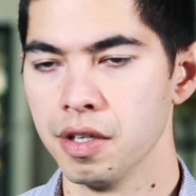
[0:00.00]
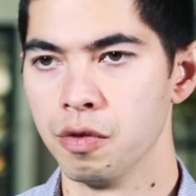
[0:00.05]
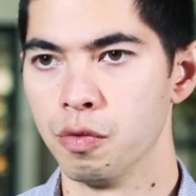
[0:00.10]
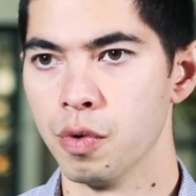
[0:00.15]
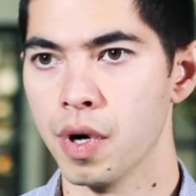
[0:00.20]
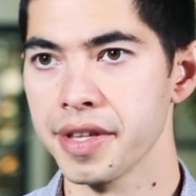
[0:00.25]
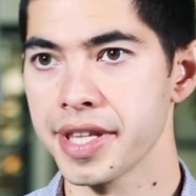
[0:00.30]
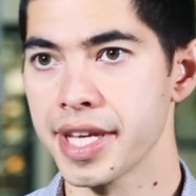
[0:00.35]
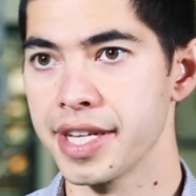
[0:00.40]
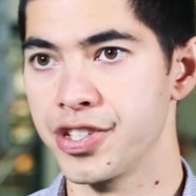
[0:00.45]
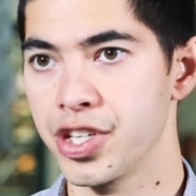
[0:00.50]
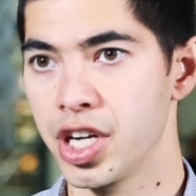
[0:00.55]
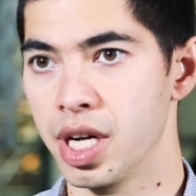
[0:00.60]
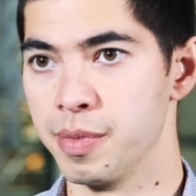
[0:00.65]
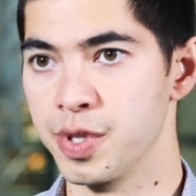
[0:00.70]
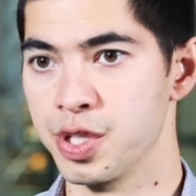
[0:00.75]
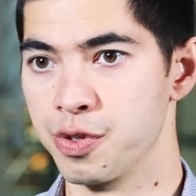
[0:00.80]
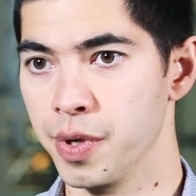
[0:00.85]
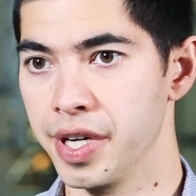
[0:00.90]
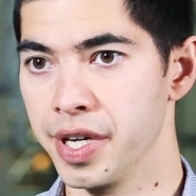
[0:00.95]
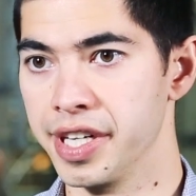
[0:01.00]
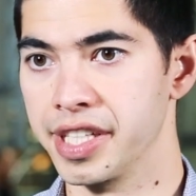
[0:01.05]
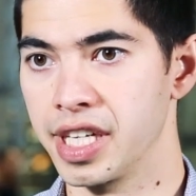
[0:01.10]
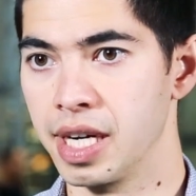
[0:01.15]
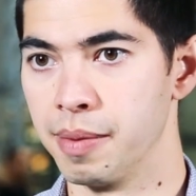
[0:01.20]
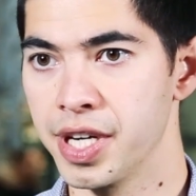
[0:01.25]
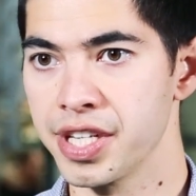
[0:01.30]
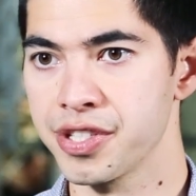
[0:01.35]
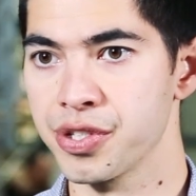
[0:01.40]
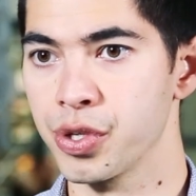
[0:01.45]
While that job is running,
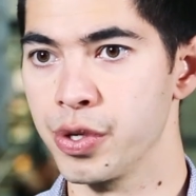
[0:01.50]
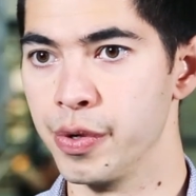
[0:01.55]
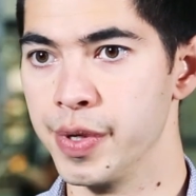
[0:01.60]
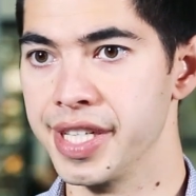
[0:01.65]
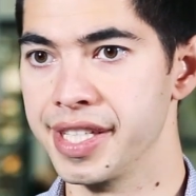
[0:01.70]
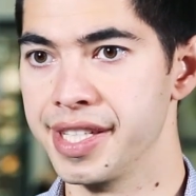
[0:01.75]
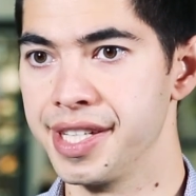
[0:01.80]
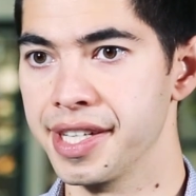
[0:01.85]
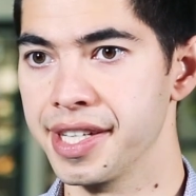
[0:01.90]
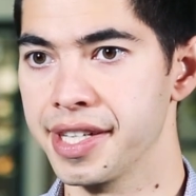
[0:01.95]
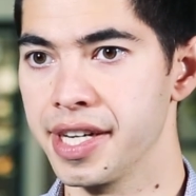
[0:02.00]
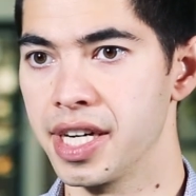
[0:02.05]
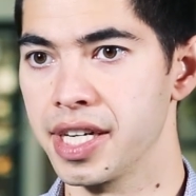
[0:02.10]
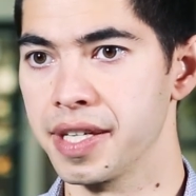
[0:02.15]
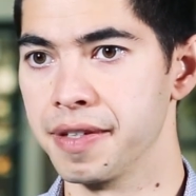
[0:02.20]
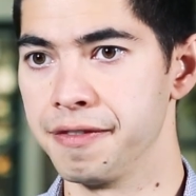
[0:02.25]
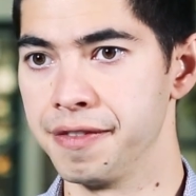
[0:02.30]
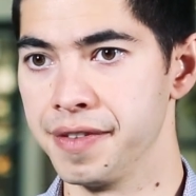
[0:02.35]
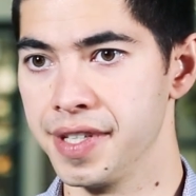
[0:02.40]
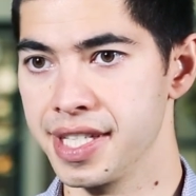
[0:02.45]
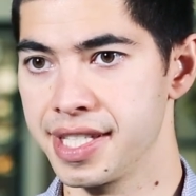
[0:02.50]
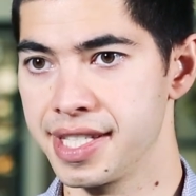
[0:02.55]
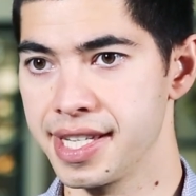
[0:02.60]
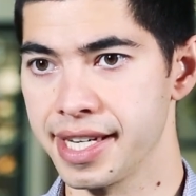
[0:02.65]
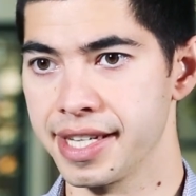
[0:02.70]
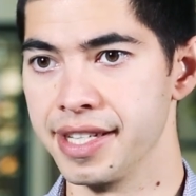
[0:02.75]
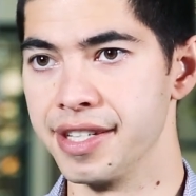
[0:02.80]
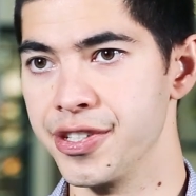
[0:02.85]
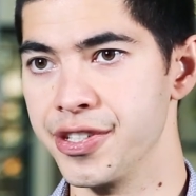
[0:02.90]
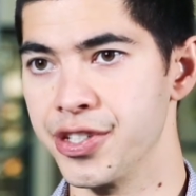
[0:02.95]
I'm also going to kick off a
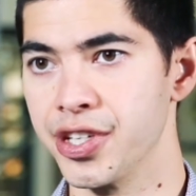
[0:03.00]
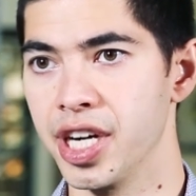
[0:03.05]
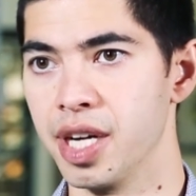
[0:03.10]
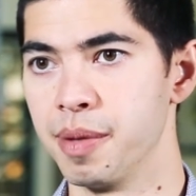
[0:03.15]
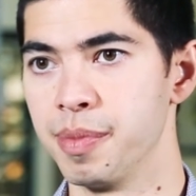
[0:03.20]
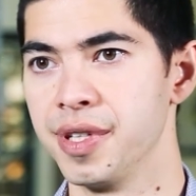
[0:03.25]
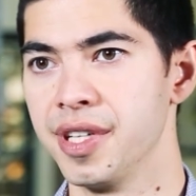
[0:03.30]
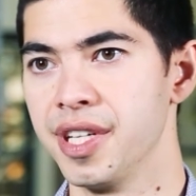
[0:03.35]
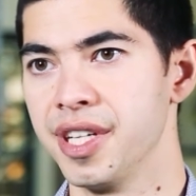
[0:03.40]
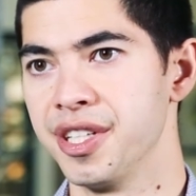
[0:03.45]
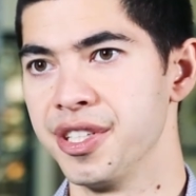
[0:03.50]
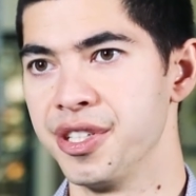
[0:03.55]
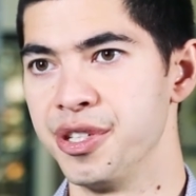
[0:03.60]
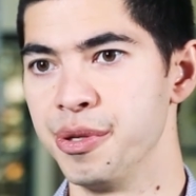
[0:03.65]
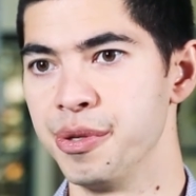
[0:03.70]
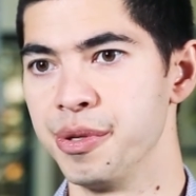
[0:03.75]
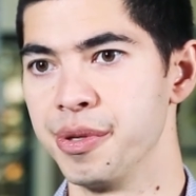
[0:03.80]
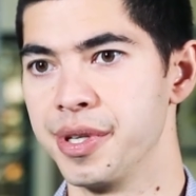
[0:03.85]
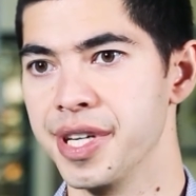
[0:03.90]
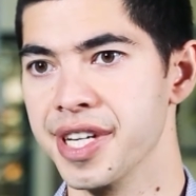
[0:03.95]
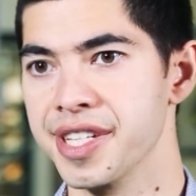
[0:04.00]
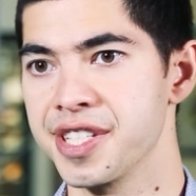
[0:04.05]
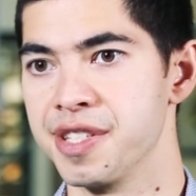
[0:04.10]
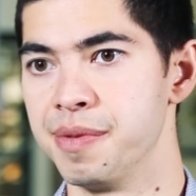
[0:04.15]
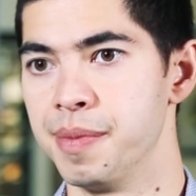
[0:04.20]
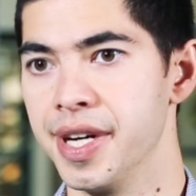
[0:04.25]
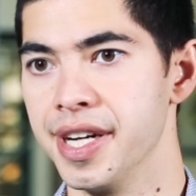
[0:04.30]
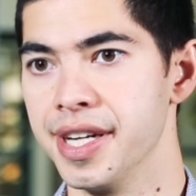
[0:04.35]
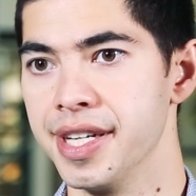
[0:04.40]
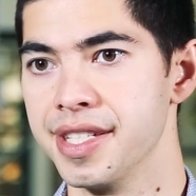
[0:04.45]
second job to
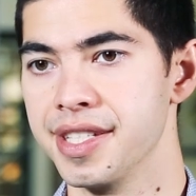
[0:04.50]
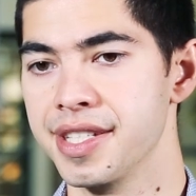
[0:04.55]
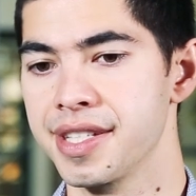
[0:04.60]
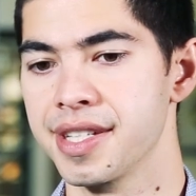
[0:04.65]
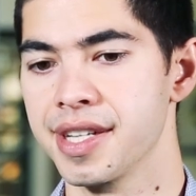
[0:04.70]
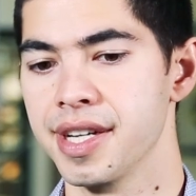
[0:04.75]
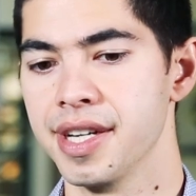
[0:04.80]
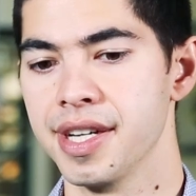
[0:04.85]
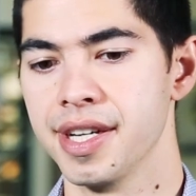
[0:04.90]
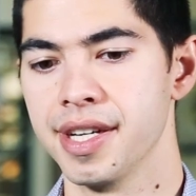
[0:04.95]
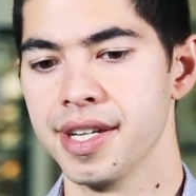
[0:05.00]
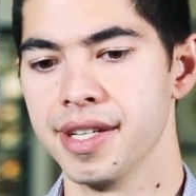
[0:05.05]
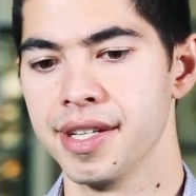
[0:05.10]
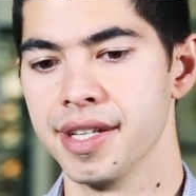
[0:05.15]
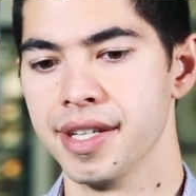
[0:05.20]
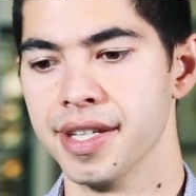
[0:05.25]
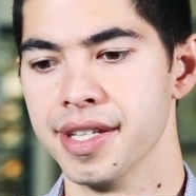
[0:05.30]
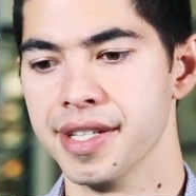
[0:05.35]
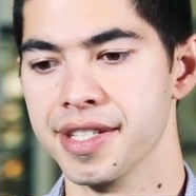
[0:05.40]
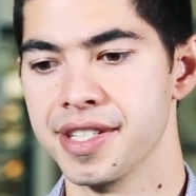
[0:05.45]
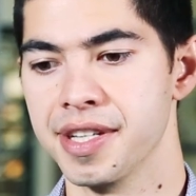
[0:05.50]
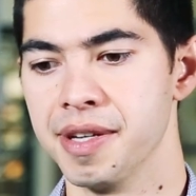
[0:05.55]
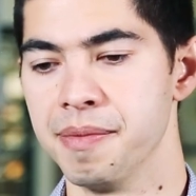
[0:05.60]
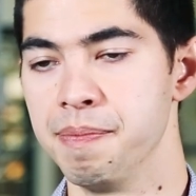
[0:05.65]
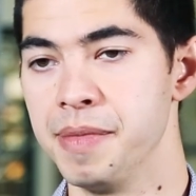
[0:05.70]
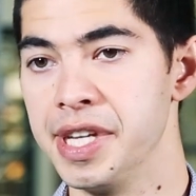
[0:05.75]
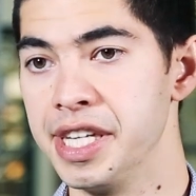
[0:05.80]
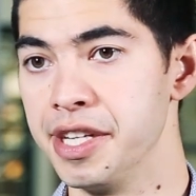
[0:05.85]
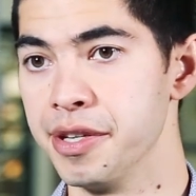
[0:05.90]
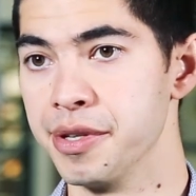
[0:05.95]
customize
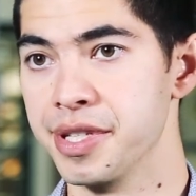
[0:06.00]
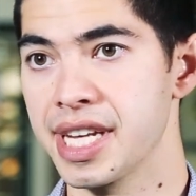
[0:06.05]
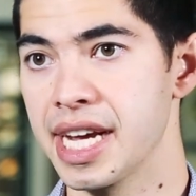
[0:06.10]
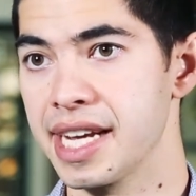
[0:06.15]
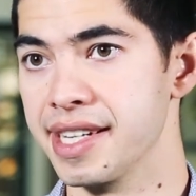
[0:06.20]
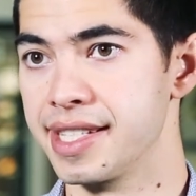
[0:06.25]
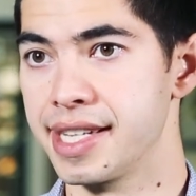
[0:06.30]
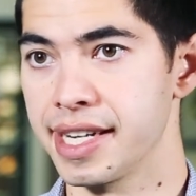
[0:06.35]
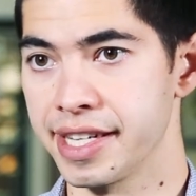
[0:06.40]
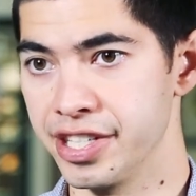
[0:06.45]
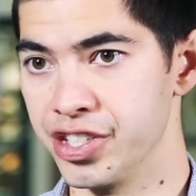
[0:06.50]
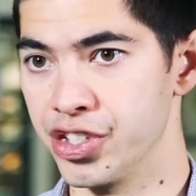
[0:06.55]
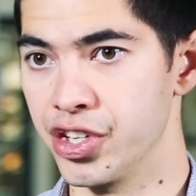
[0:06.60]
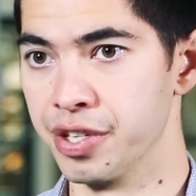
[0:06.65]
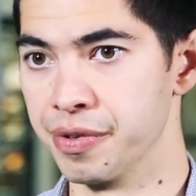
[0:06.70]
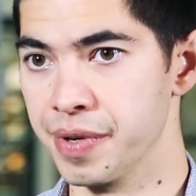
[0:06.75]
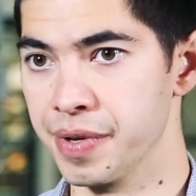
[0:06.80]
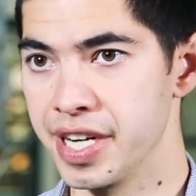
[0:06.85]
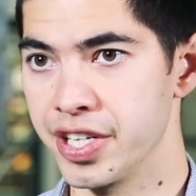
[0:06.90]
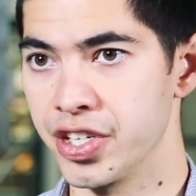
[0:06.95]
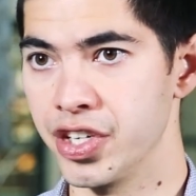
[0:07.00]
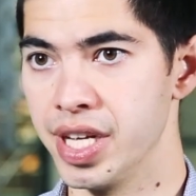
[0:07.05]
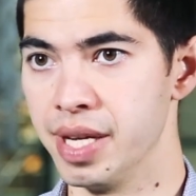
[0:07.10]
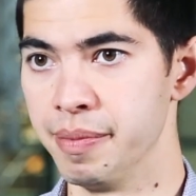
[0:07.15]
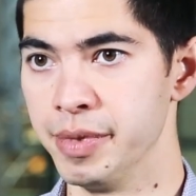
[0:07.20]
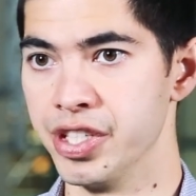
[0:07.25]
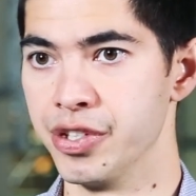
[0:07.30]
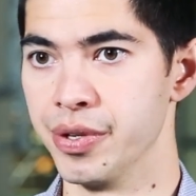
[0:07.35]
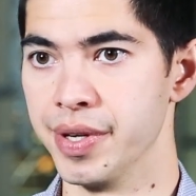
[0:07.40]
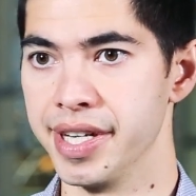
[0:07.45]
some MEDIOSAT second generation
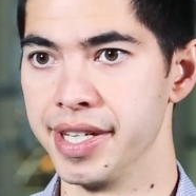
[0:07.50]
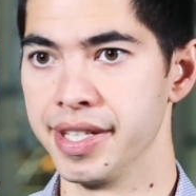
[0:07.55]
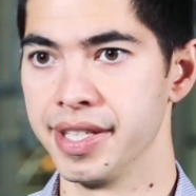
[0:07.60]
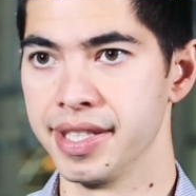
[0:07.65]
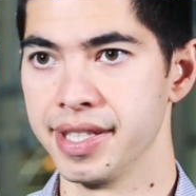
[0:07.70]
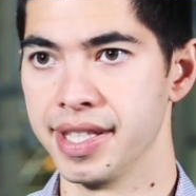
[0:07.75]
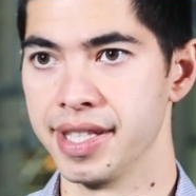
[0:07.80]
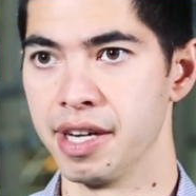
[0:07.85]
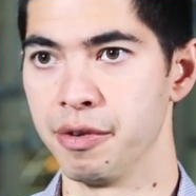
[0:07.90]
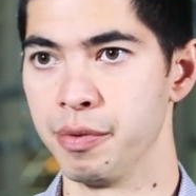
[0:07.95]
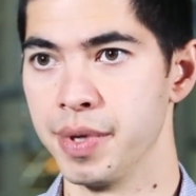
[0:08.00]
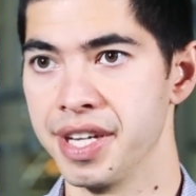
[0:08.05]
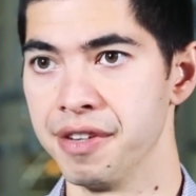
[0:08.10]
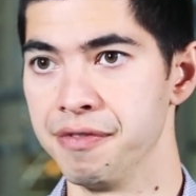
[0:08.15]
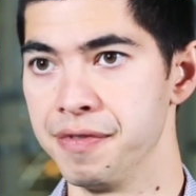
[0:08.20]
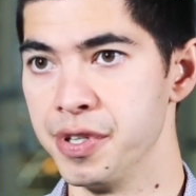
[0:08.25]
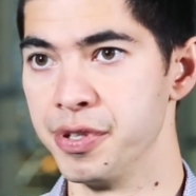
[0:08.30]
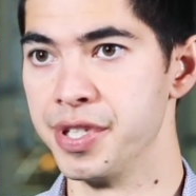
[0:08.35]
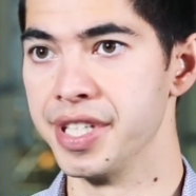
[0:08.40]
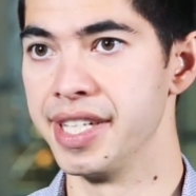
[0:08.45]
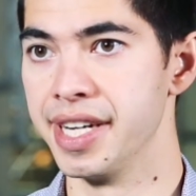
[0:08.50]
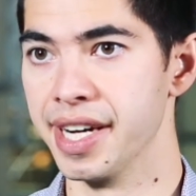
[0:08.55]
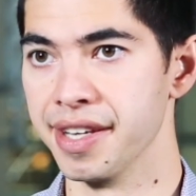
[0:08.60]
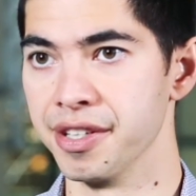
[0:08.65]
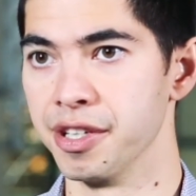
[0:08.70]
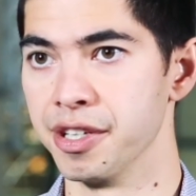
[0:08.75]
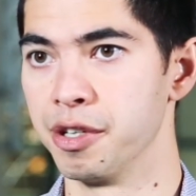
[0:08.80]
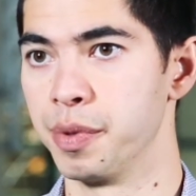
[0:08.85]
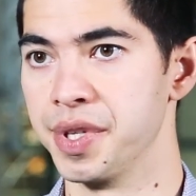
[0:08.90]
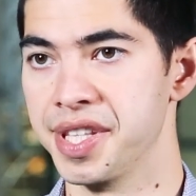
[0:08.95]
imagery that we can view
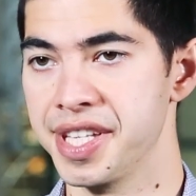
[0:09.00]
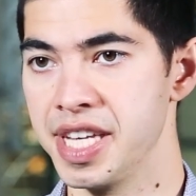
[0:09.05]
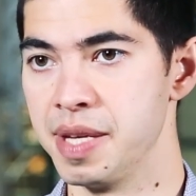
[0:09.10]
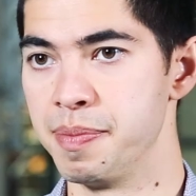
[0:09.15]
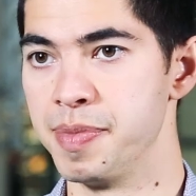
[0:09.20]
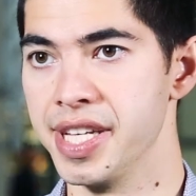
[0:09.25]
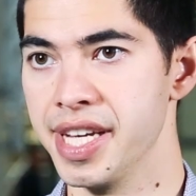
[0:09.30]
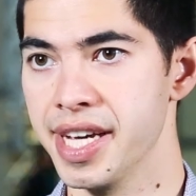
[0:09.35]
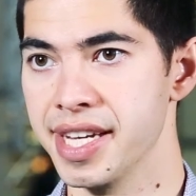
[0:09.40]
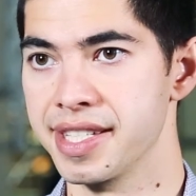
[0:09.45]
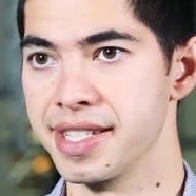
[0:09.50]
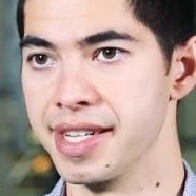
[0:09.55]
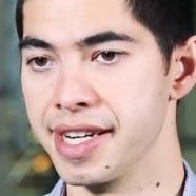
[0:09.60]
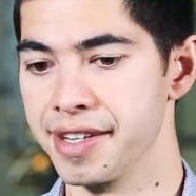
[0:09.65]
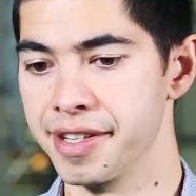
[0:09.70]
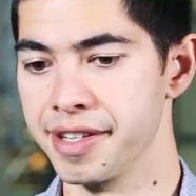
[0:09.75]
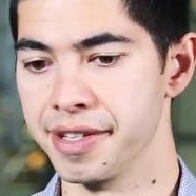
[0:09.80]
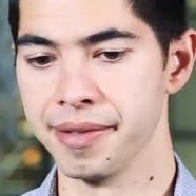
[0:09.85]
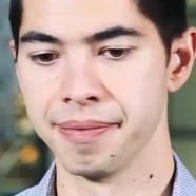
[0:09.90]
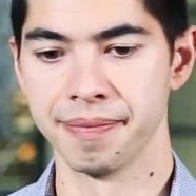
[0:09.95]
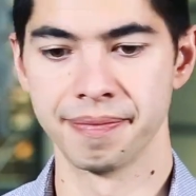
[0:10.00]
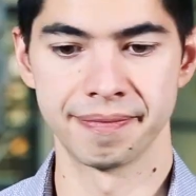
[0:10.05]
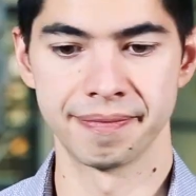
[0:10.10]
together with the EPS data.